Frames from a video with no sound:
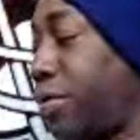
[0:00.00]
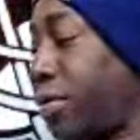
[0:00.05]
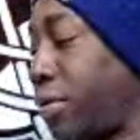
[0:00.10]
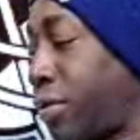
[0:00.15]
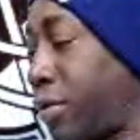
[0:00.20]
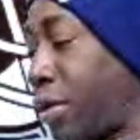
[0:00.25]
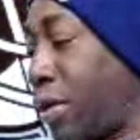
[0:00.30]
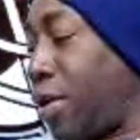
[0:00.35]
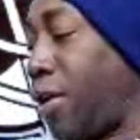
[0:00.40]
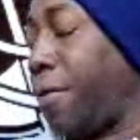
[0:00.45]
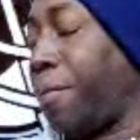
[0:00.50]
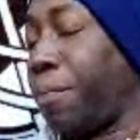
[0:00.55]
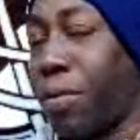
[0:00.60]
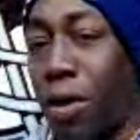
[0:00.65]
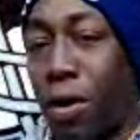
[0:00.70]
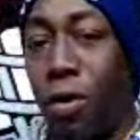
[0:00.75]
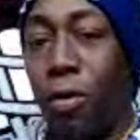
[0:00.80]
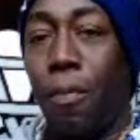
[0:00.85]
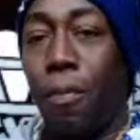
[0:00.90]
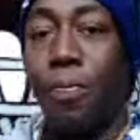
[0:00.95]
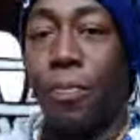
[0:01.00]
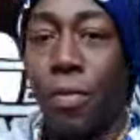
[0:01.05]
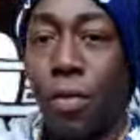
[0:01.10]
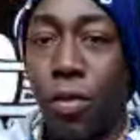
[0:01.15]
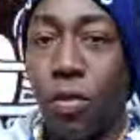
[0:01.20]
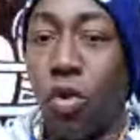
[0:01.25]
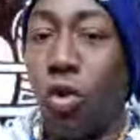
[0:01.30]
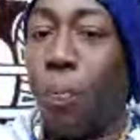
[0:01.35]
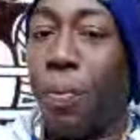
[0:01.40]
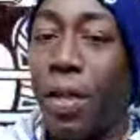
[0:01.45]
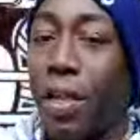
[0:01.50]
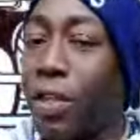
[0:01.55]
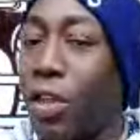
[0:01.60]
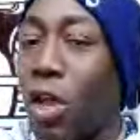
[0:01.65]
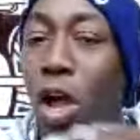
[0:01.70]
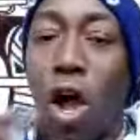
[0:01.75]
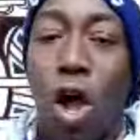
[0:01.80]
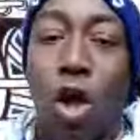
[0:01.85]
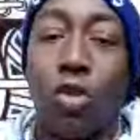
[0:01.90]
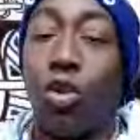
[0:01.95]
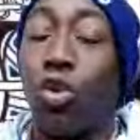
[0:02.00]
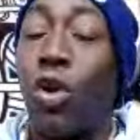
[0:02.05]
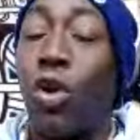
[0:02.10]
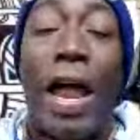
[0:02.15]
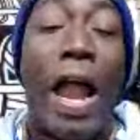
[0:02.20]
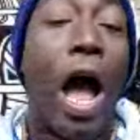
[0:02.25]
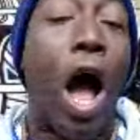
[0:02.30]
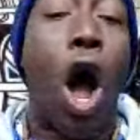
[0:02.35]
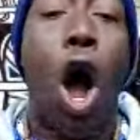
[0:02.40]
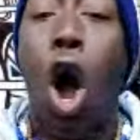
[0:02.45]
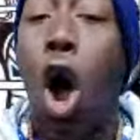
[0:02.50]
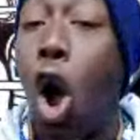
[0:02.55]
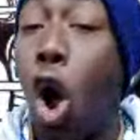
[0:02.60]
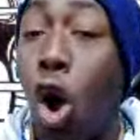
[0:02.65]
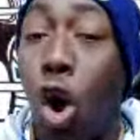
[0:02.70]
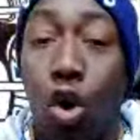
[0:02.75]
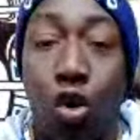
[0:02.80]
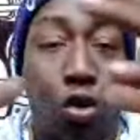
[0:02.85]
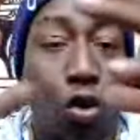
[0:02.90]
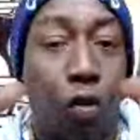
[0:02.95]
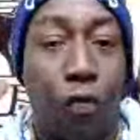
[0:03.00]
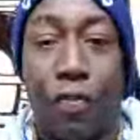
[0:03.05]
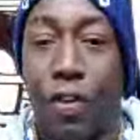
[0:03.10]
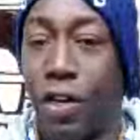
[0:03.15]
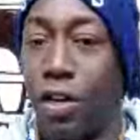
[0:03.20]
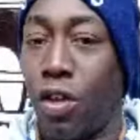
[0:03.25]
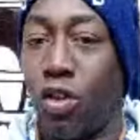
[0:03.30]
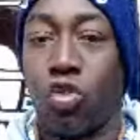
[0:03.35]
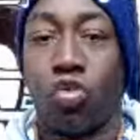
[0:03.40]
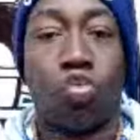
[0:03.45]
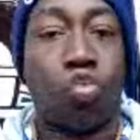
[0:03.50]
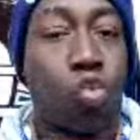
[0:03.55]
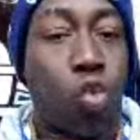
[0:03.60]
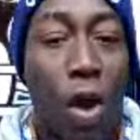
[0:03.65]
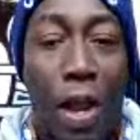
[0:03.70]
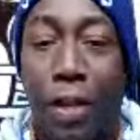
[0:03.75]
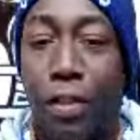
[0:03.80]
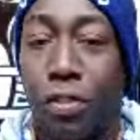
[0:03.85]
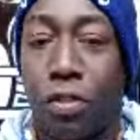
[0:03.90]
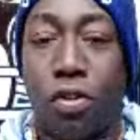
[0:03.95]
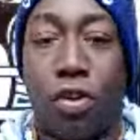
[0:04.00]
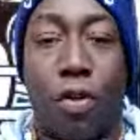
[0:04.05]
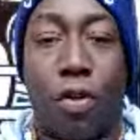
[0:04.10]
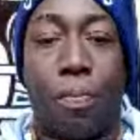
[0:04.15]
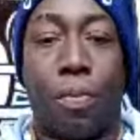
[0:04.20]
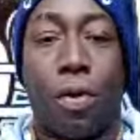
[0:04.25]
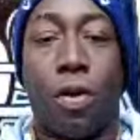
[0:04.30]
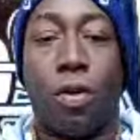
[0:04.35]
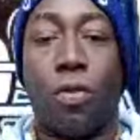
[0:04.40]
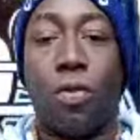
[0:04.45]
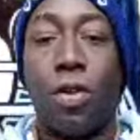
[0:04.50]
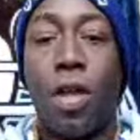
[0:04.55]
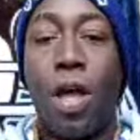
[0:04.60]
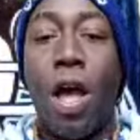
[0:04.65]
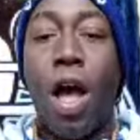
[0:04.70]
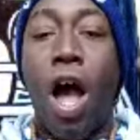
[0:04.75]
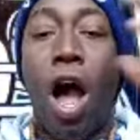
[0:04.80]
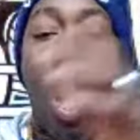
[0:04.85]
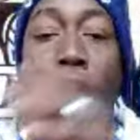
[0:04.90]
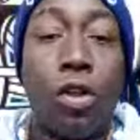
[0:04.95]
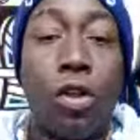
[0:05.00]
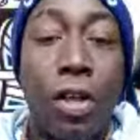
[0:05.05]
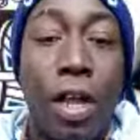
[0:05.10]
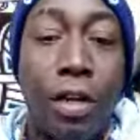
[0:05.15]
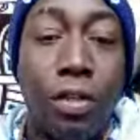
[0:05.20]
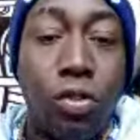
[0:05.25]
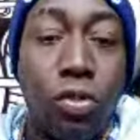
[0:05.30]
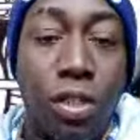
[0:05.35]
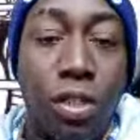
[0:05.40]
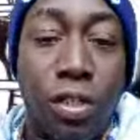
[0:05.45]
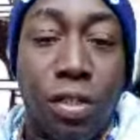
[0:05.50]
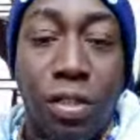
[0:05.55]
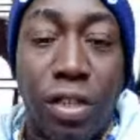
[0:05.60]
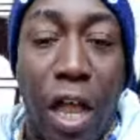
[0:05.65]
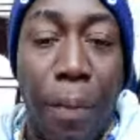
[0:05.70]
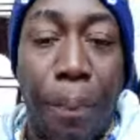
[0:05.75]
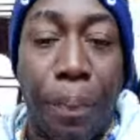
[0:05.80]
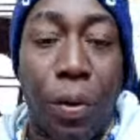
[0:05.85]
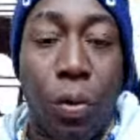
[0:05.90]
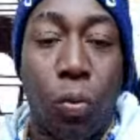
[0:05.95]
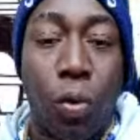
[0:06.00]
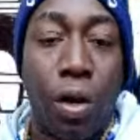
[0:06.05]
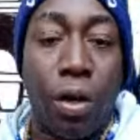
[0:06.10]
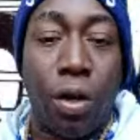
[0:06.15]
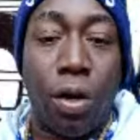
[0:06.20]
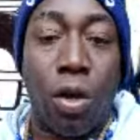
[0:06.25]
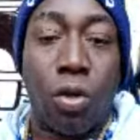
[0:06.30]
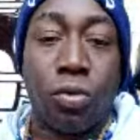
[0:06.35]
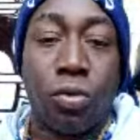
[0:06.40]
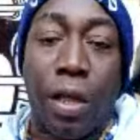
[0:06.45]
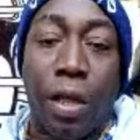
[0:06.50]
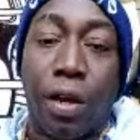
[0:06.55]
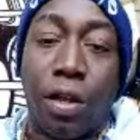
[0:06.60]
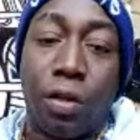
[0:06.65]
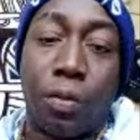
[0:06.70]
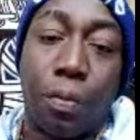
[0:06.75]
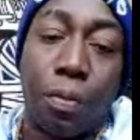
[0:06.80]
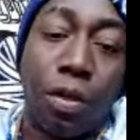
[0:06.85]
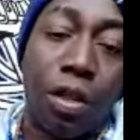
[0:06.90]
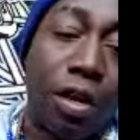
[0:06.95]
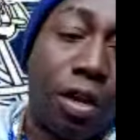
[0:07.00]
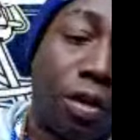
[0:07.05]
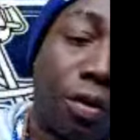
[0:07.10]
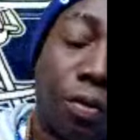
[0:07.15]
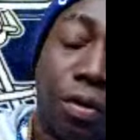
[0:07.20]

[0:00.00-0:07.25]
Yeah, bro. You being your own, you got all your videos right there, bro. All you gotta do is just type in one little thing, it'll